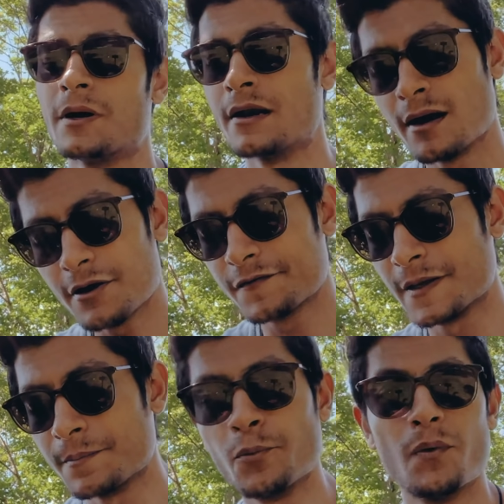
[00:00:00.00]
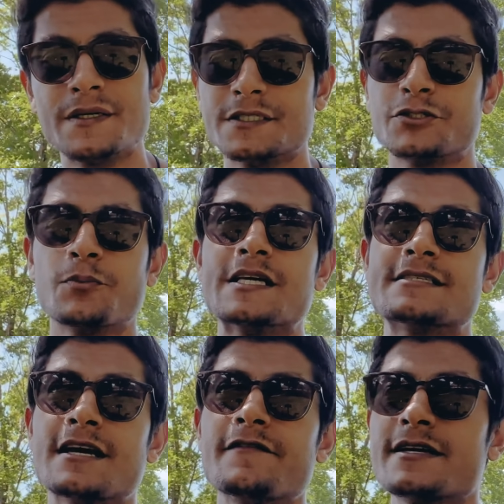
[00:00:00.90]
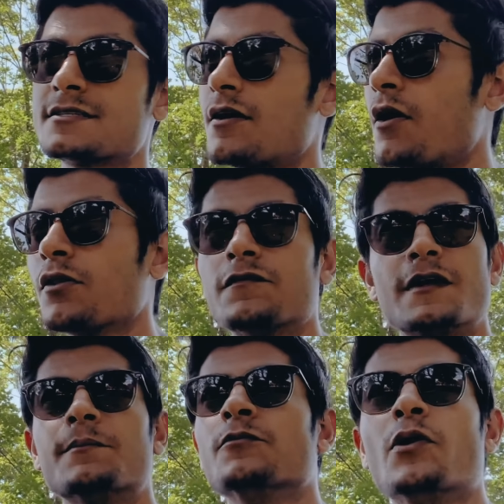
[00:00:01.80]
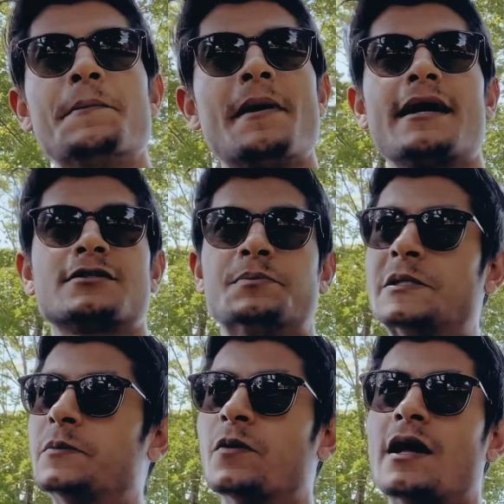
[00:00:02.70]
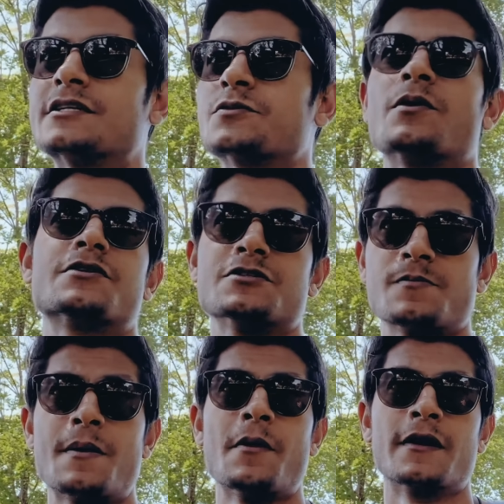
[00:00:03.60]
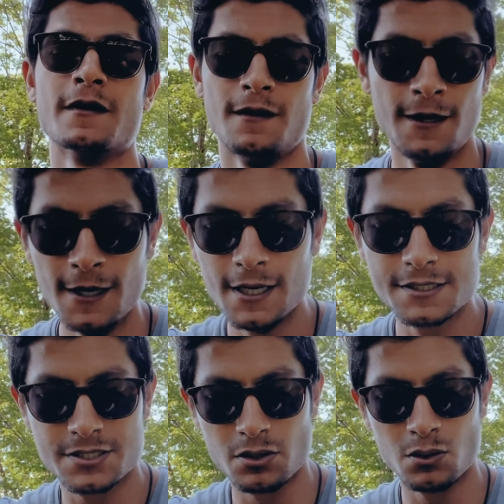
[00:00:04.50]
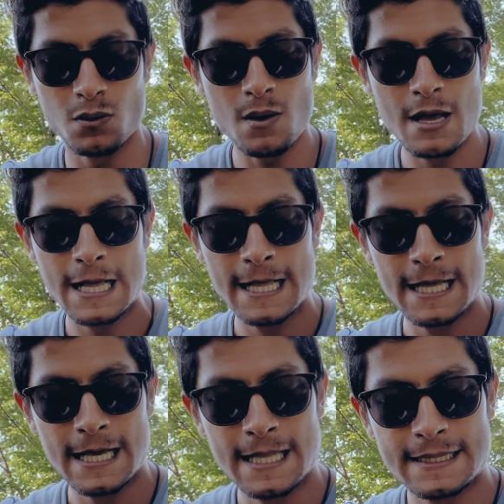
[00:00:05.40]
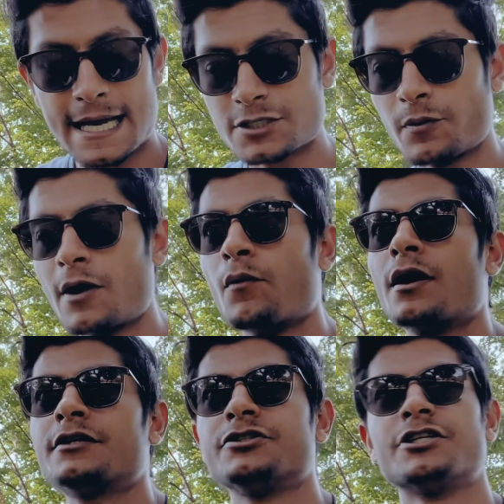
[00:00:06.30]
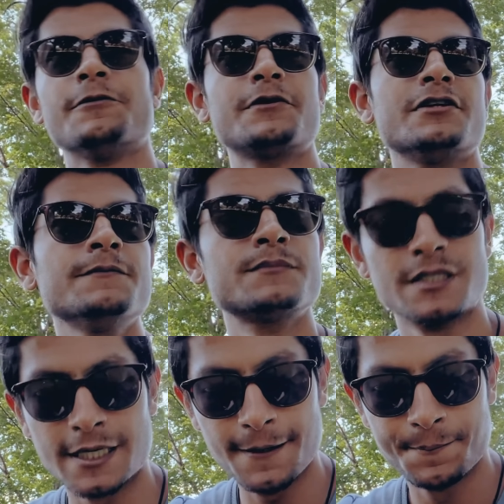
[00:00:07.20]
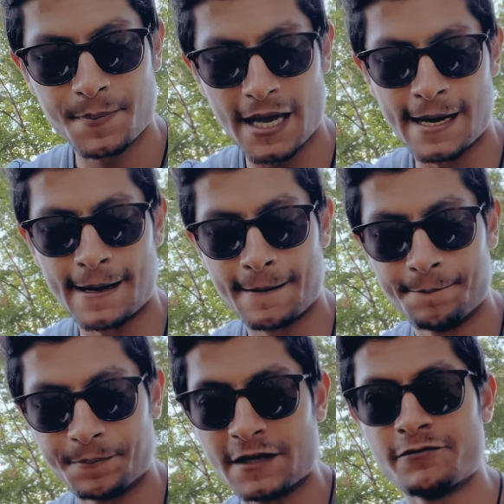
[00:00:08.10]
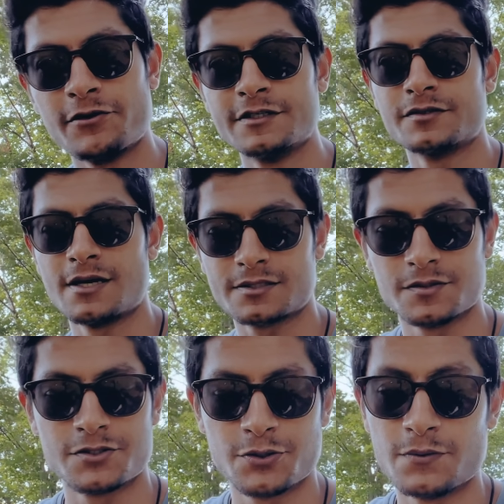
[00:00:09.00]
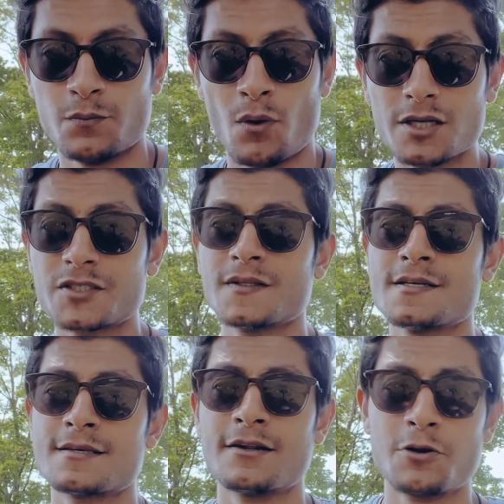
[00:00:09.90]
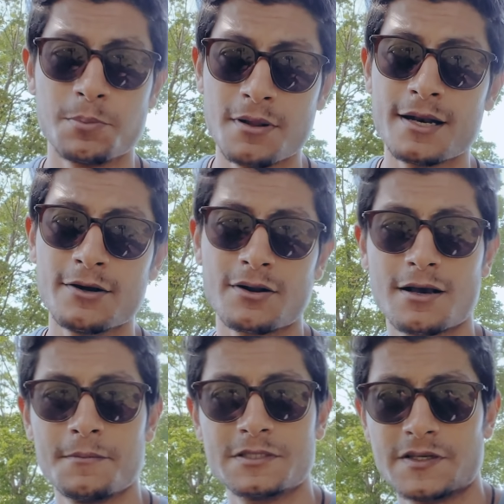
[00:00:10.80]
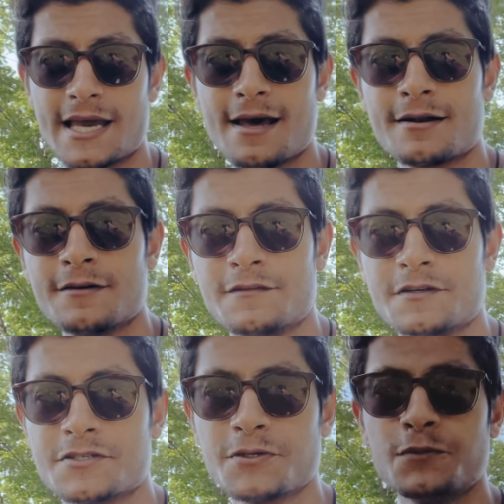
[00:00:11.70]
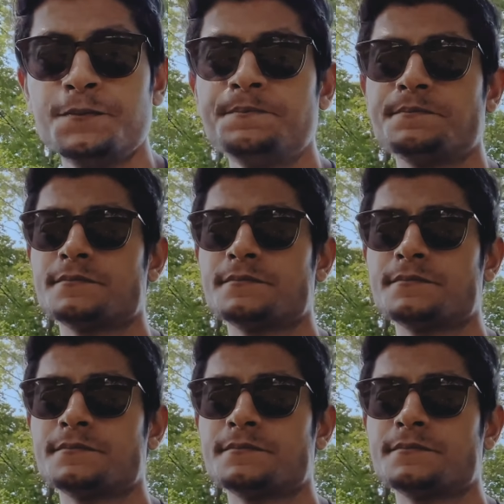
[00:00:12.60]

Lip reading: but none of them went into my savings. All of them went back to people I just wanted to spend money on. So that's what I wanted to share with you today. If you're an international student watching this and you're planning on coming to Canada very soon,